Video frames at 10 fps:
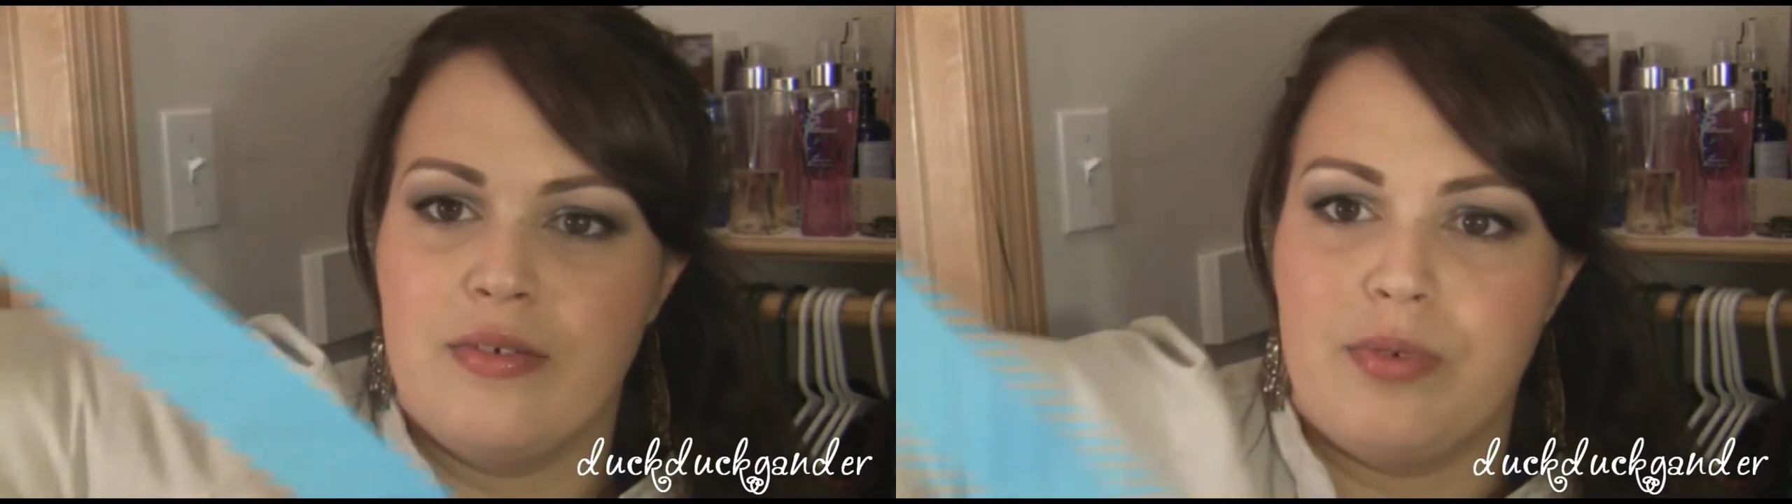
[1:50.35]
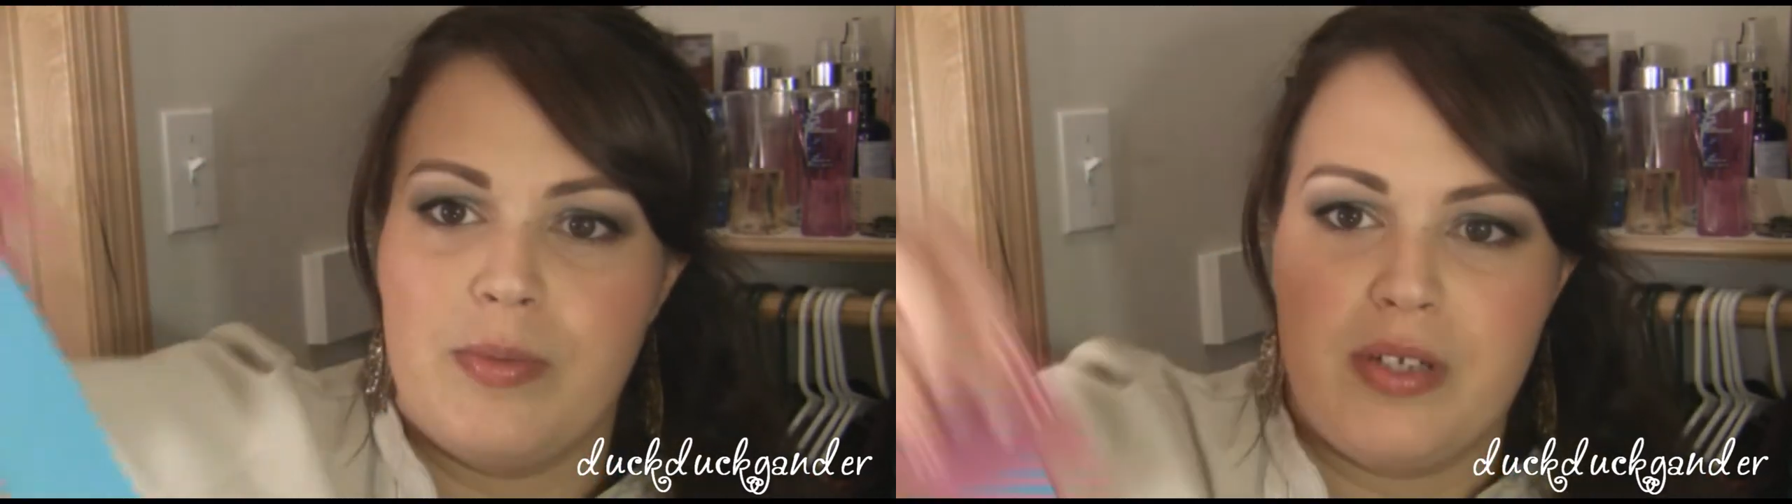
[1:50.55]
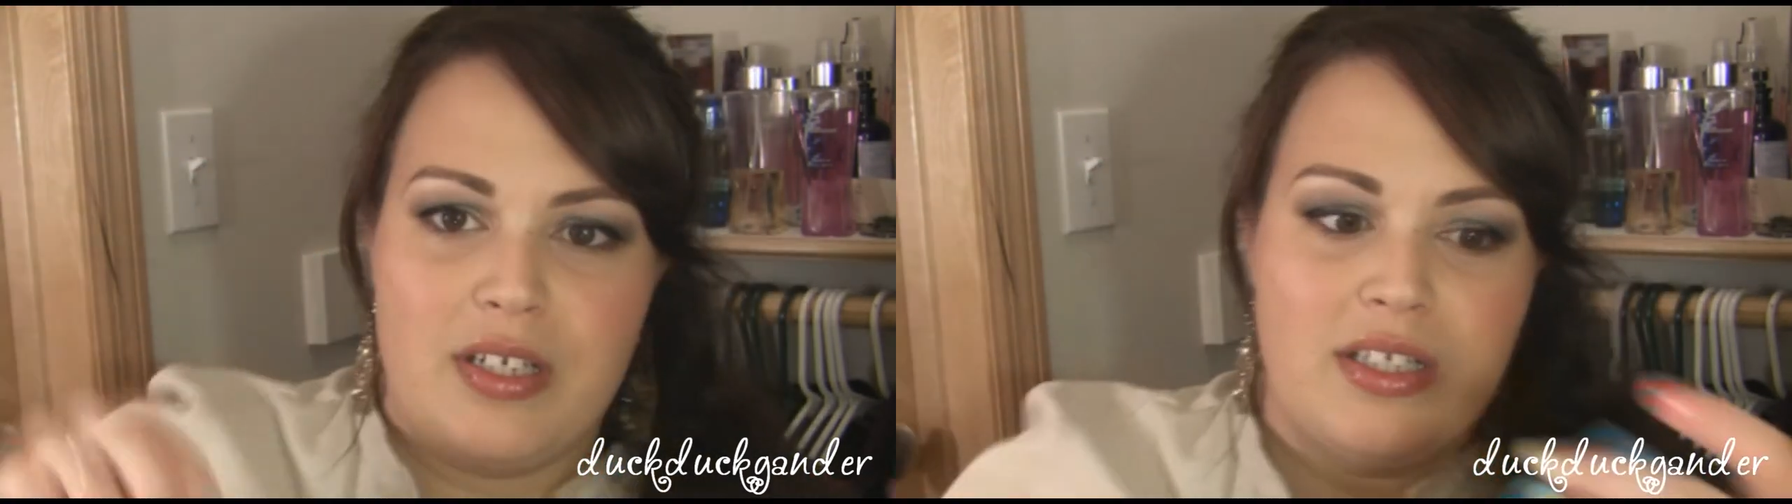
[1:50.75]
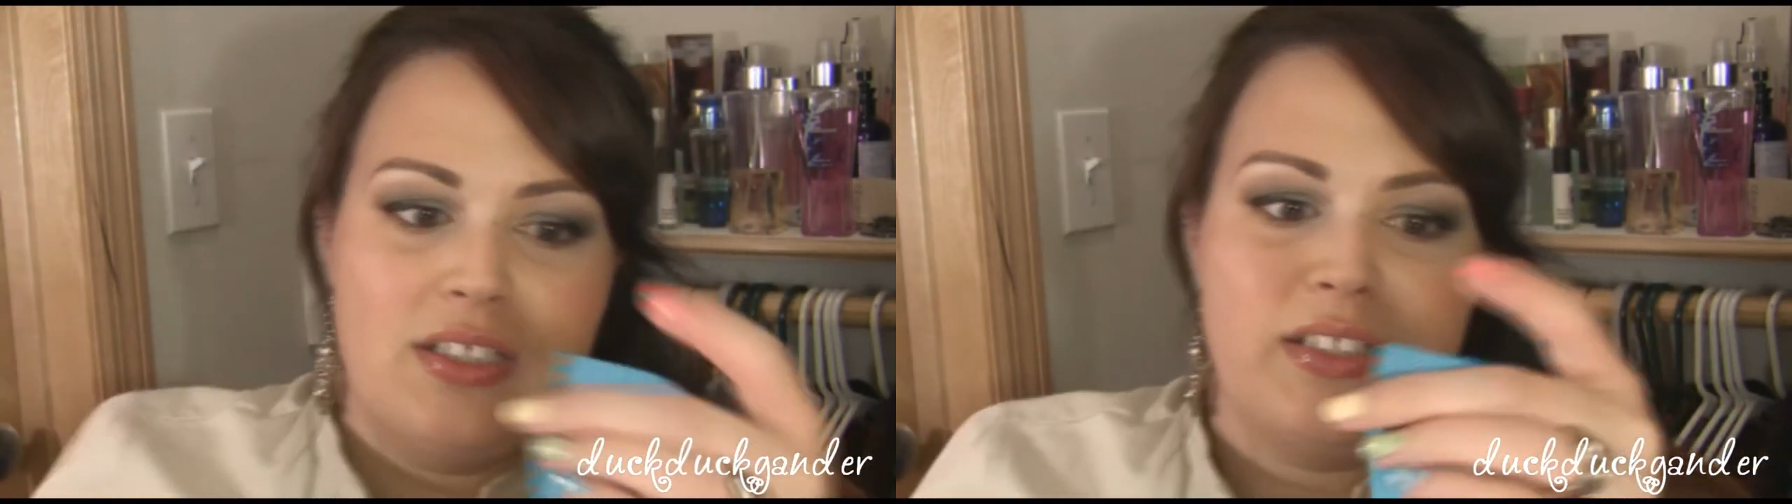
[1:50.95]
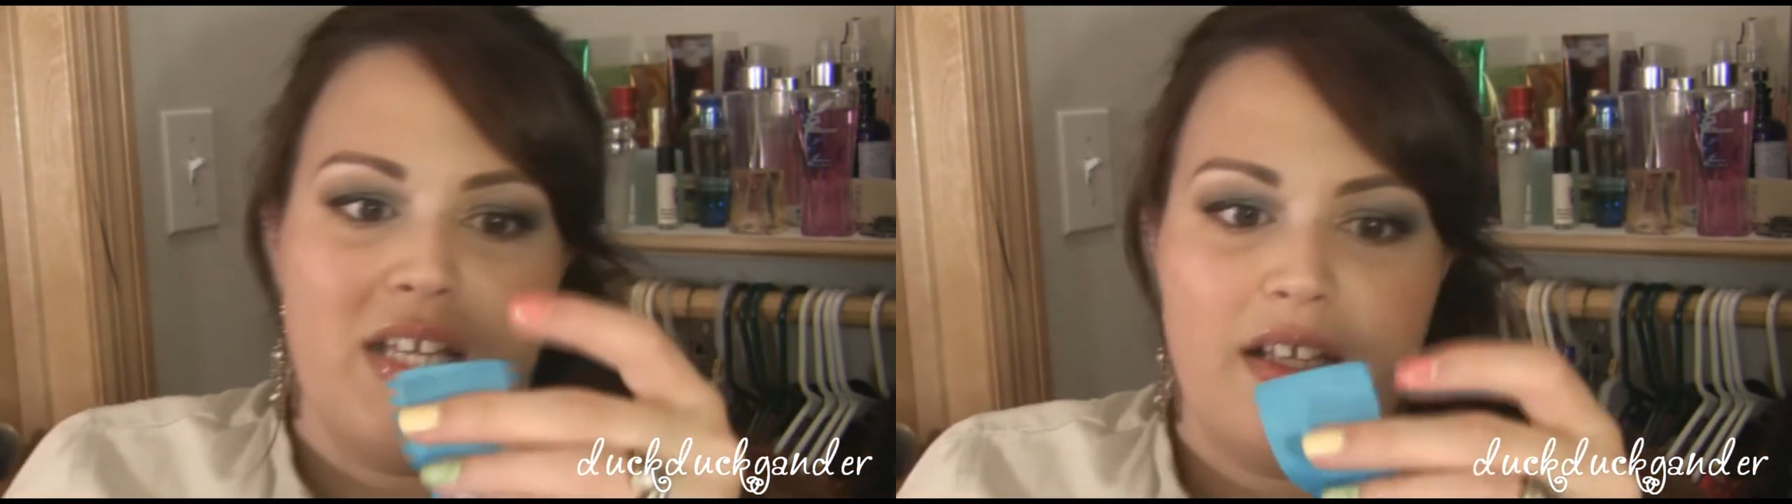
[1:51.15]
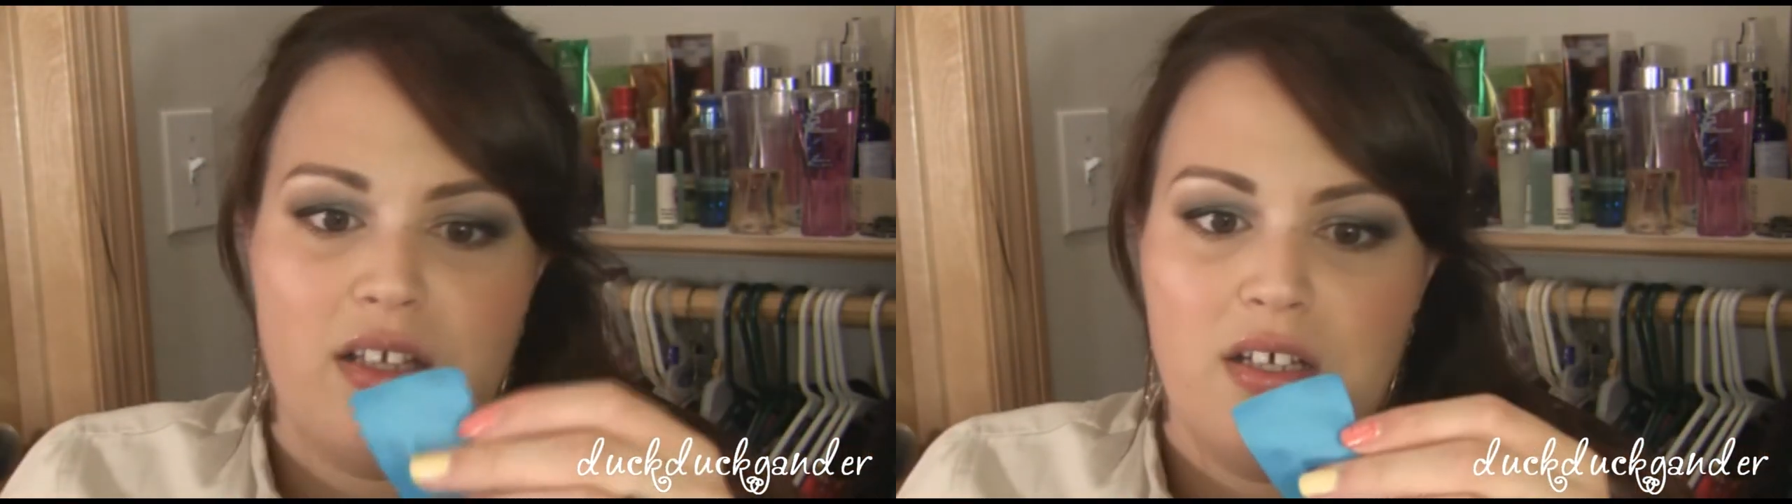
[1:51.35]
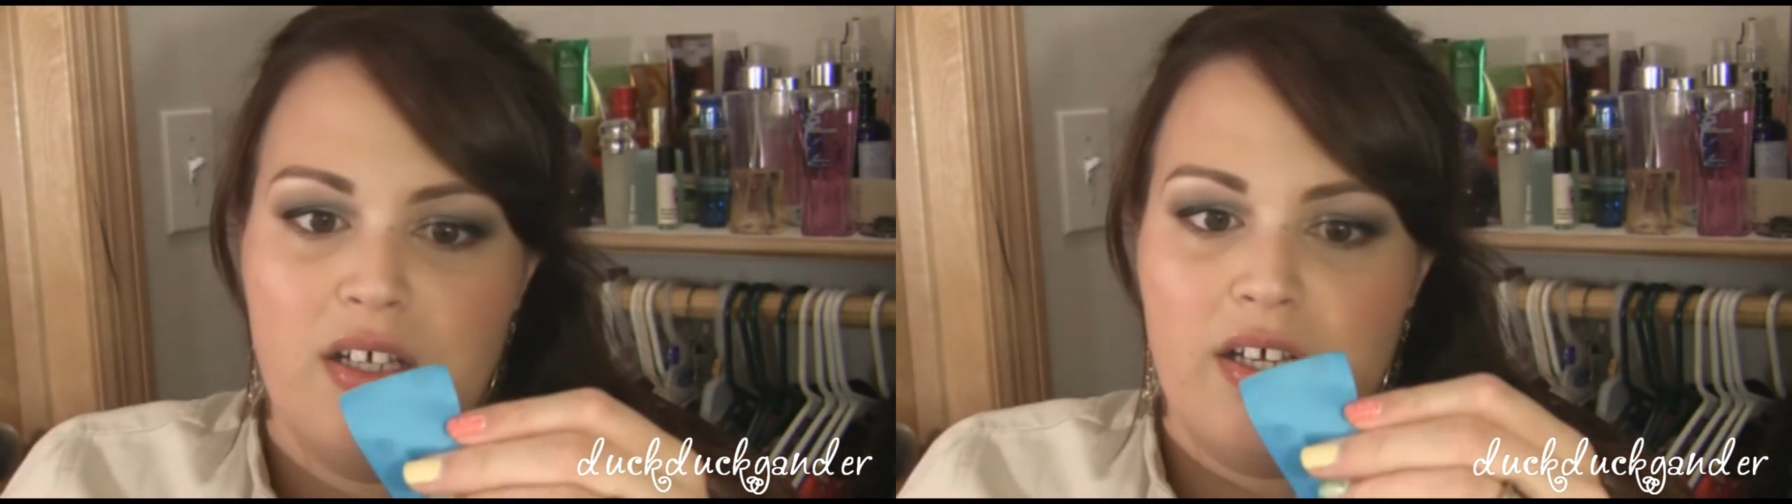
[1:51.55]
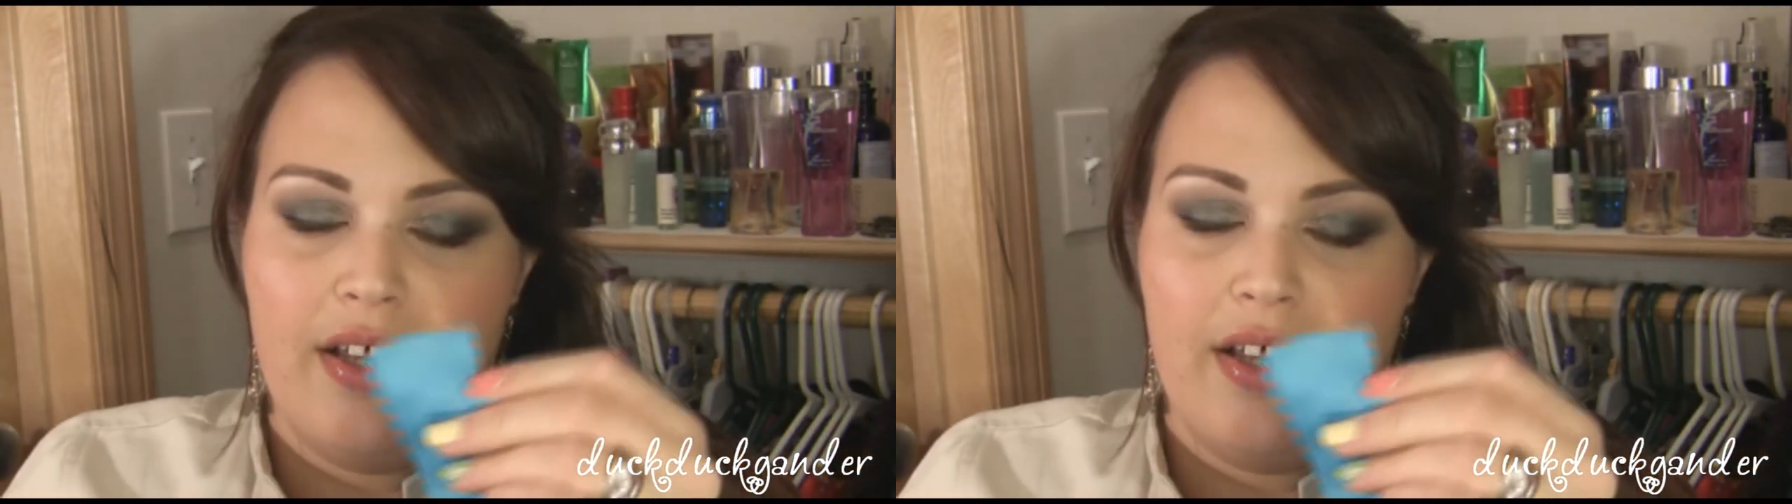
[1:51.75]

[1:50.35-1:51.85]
The ribbon is like,